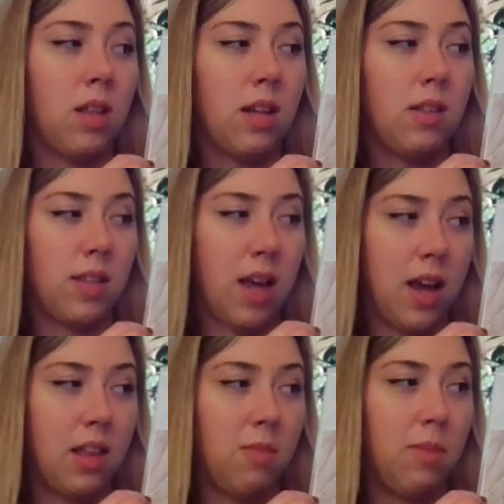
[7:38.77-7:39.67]
They
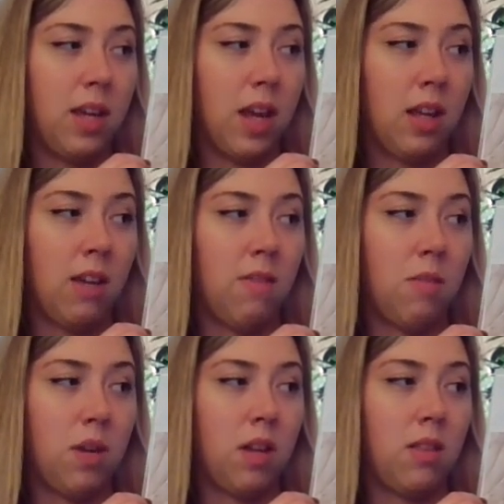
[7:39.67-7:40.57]
sat at the beginning of
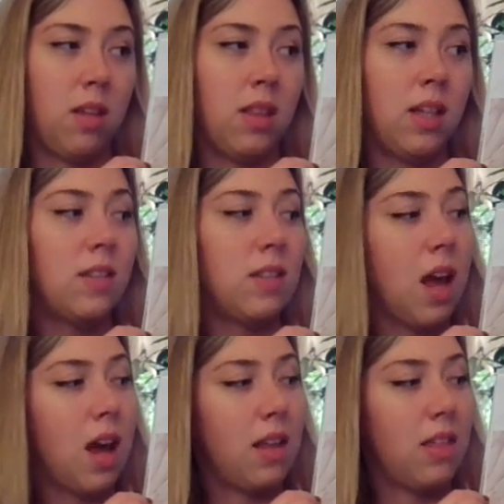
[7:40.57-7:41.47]
the month and they
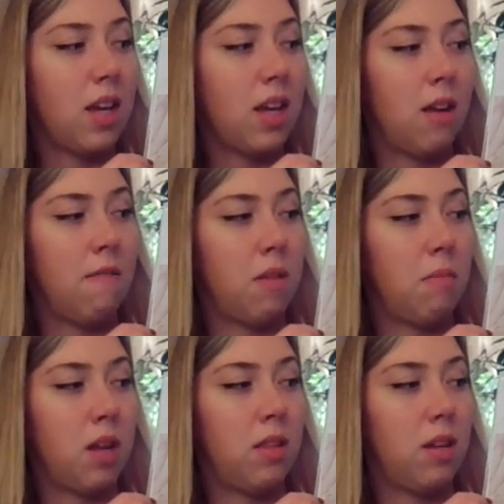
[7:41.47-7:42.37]
sat at the end of
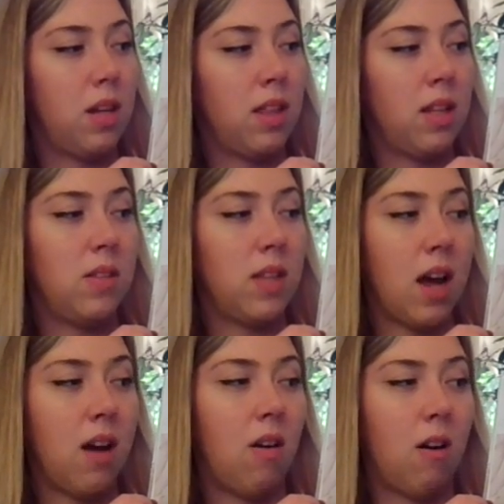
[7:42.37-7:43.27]
the month and they
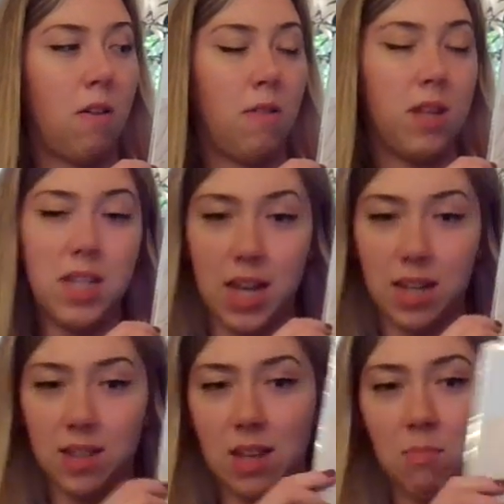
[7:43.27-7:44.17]
sat all the
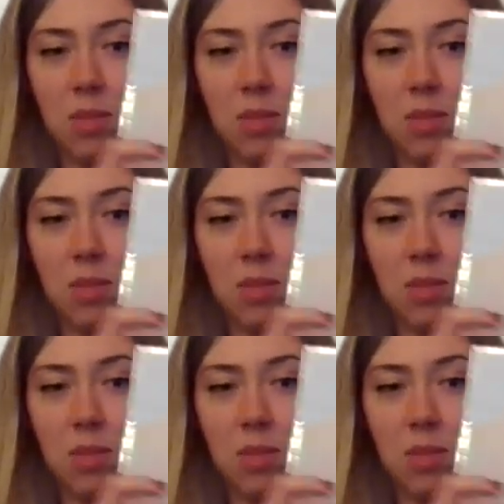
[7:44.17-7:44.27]
days